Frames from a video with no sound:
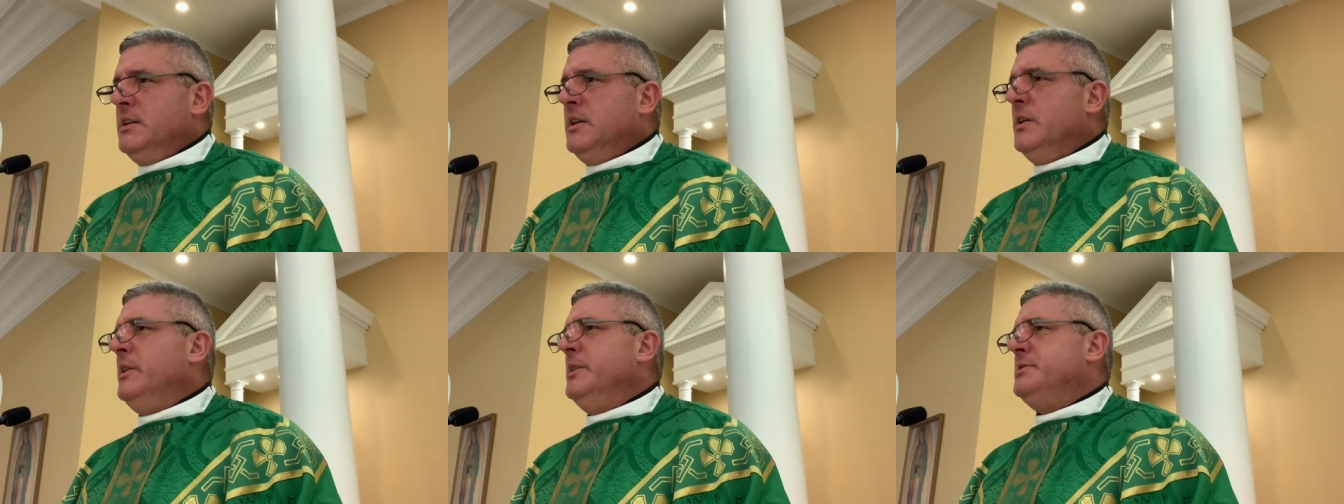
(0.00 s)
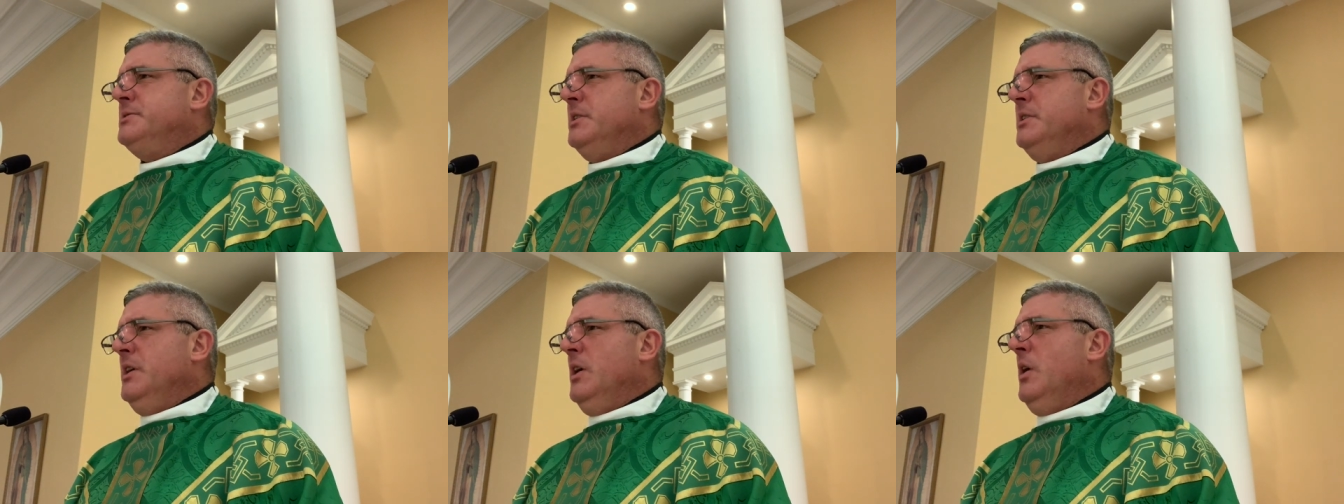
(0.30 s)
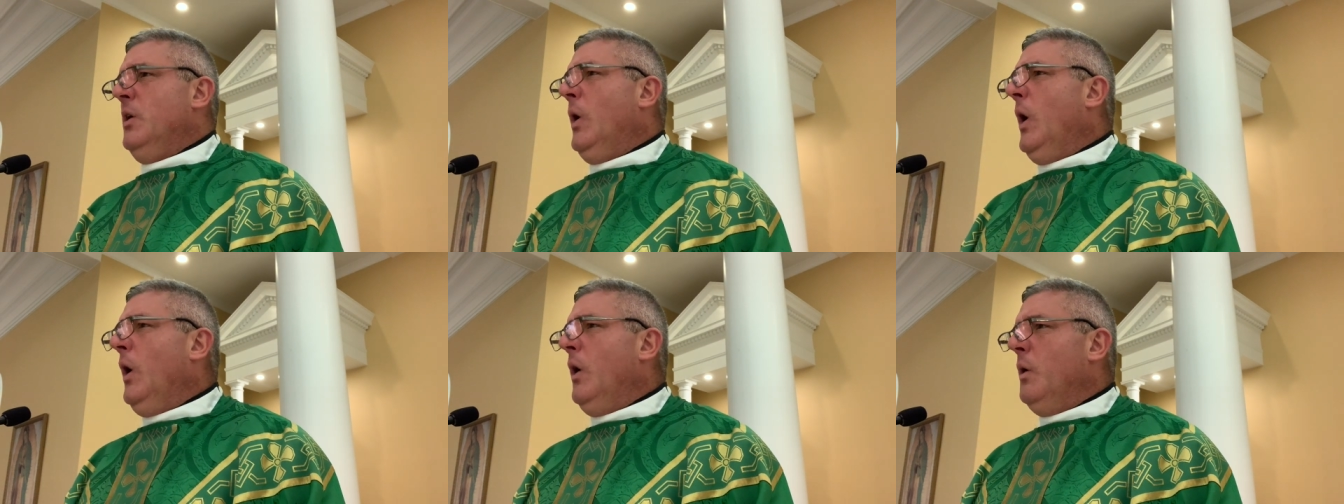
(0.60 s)
there is to
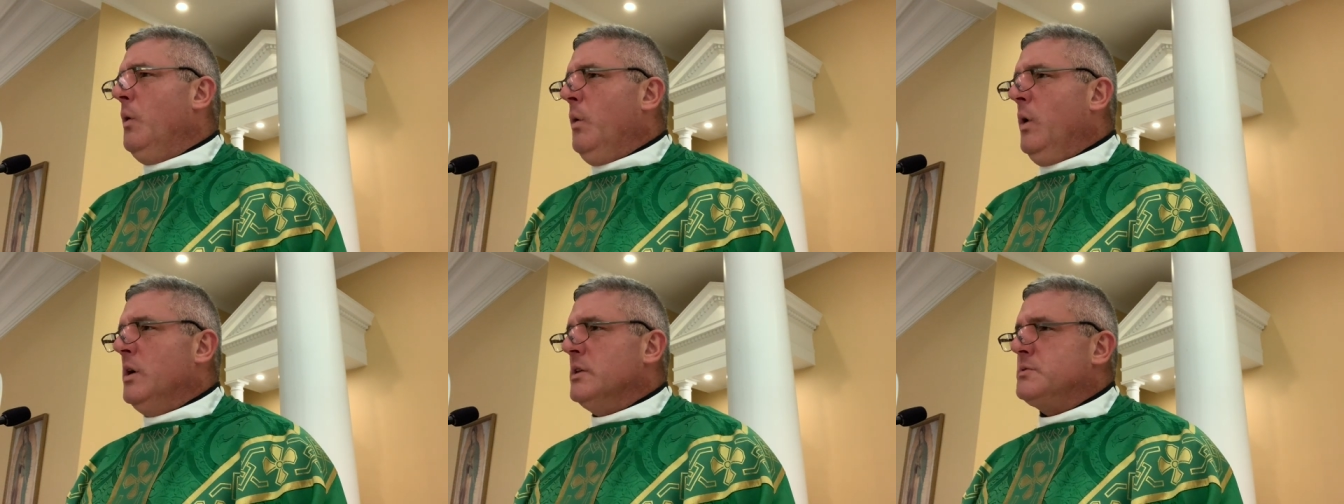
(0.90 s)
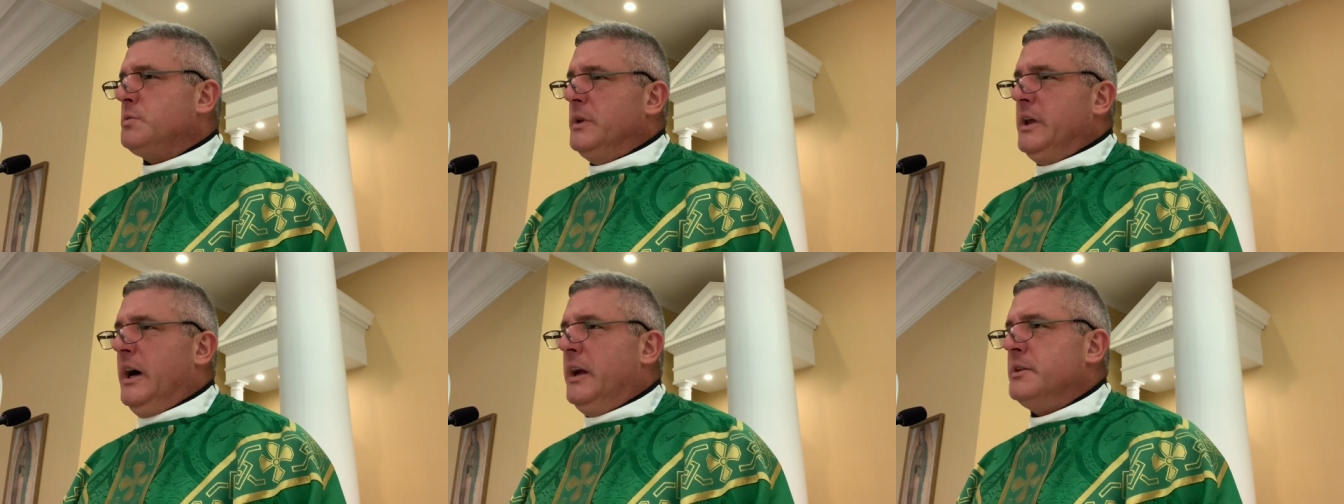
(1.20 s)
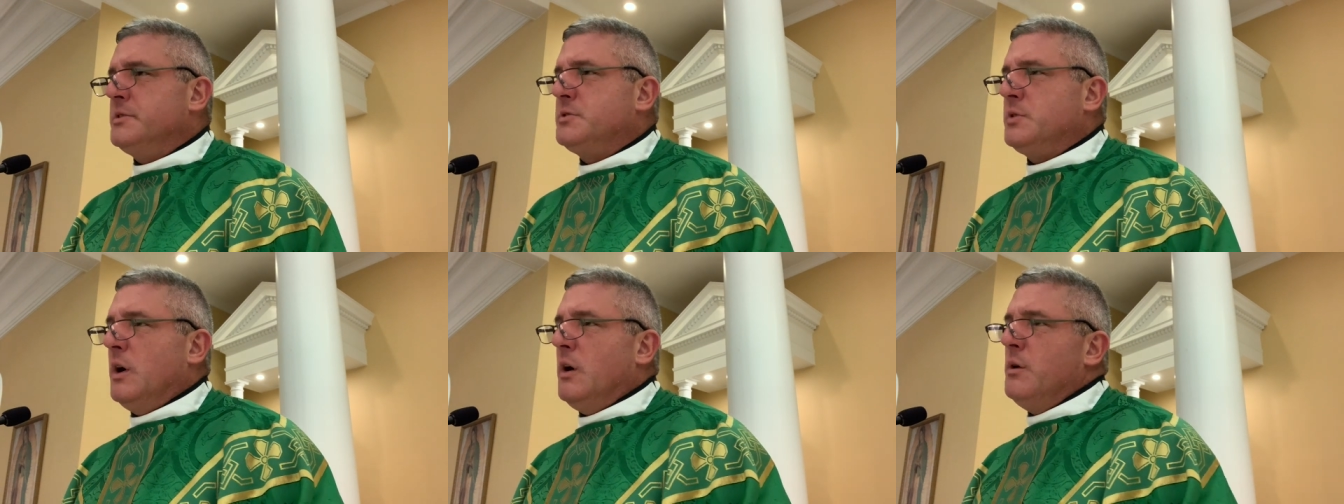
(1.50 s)
know all at once without
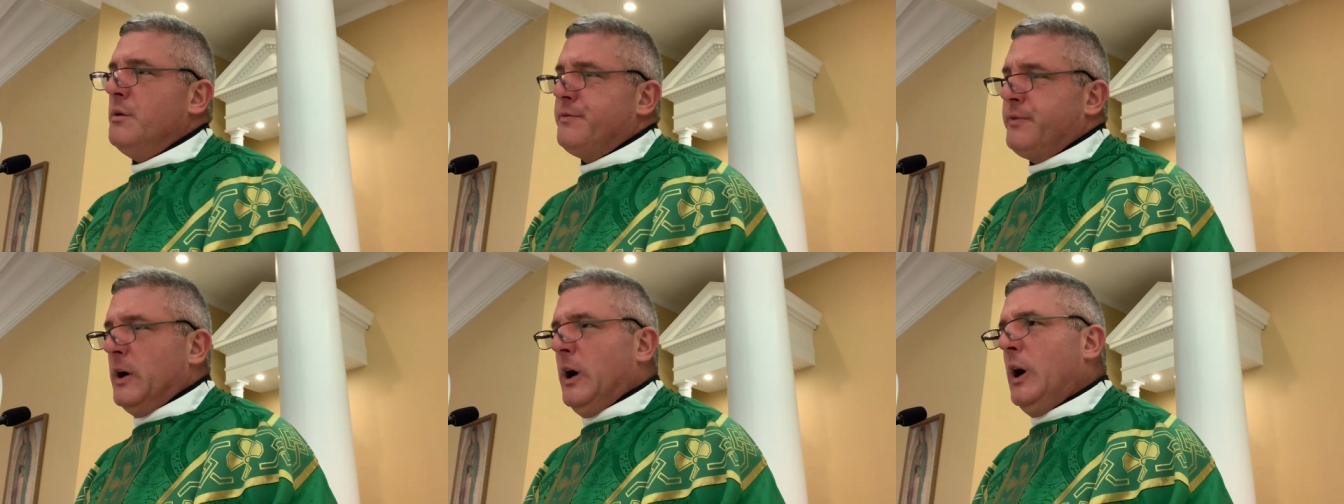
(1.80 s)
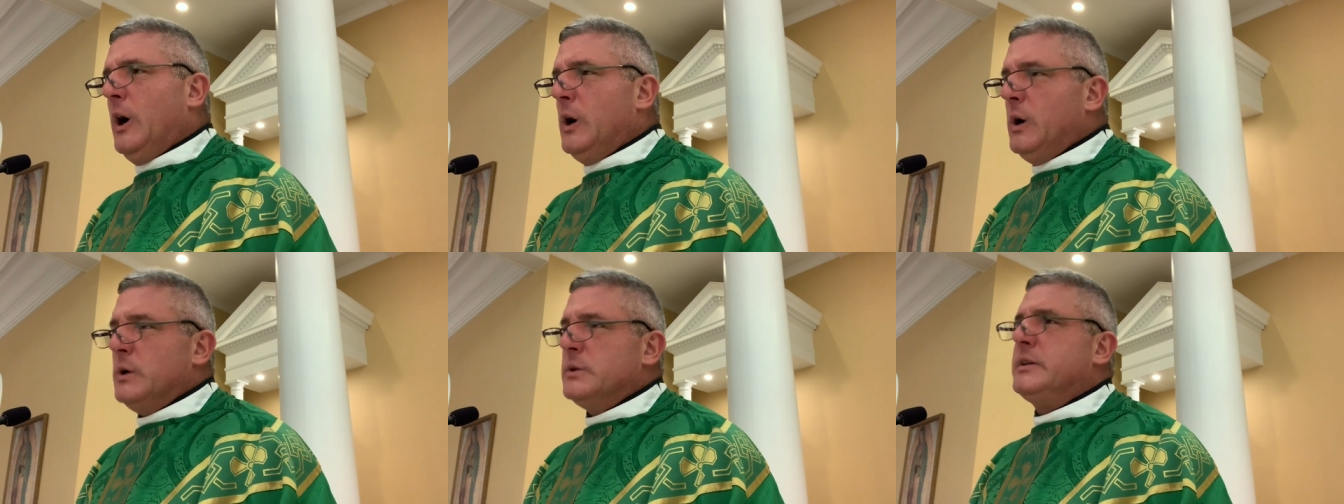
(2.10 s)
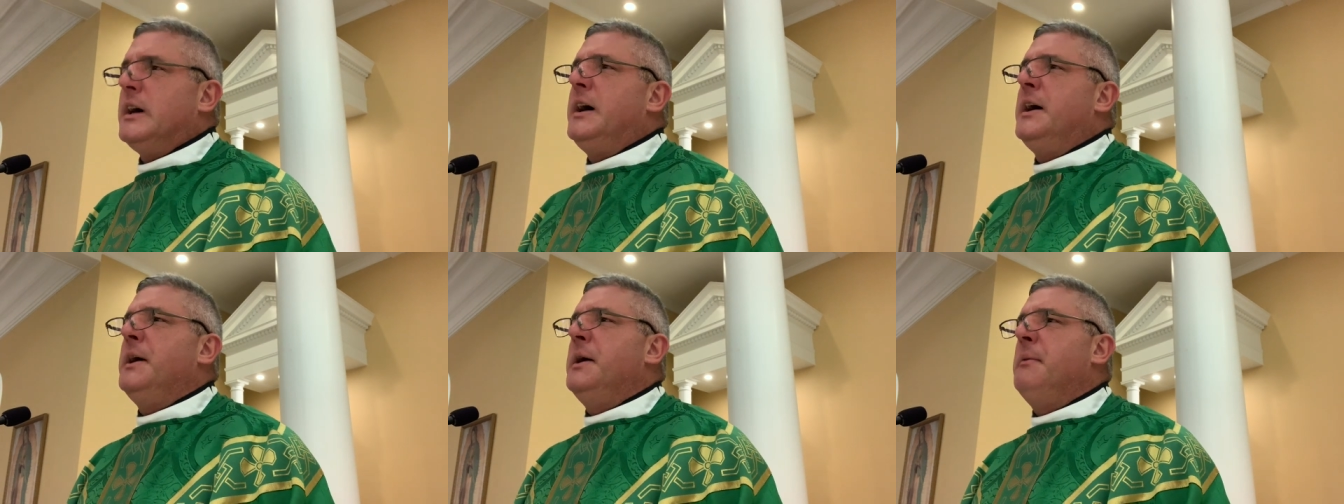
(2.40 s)
a struggle for all
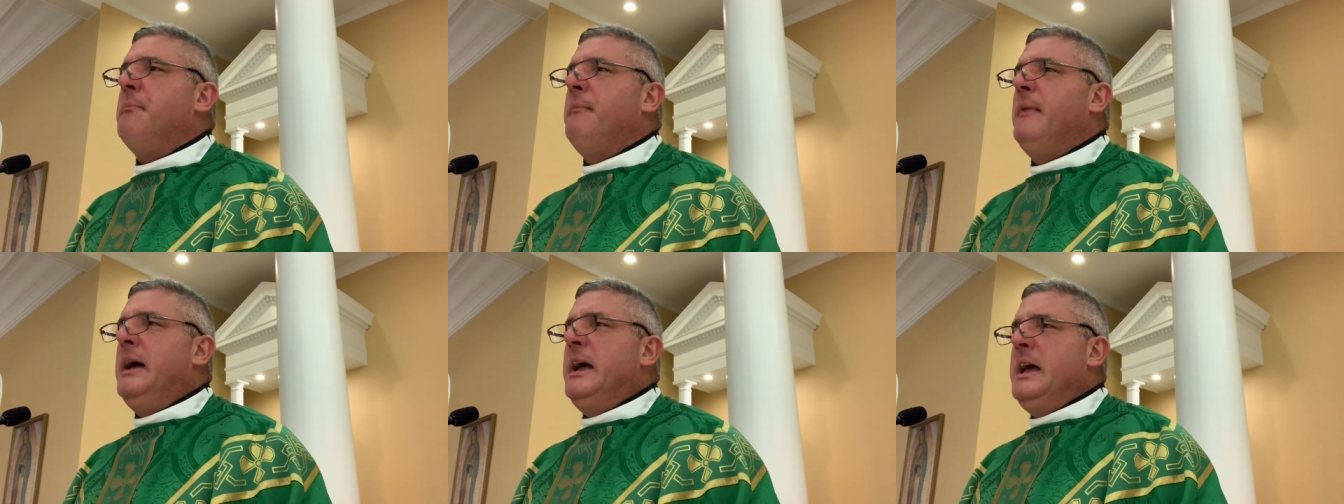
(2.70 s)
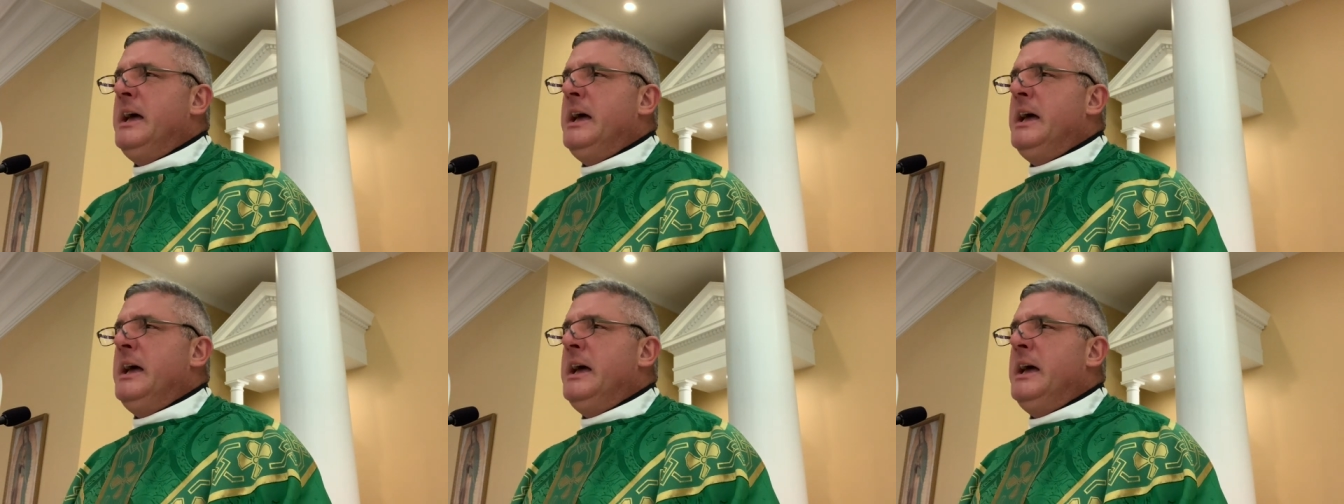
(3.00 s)
time.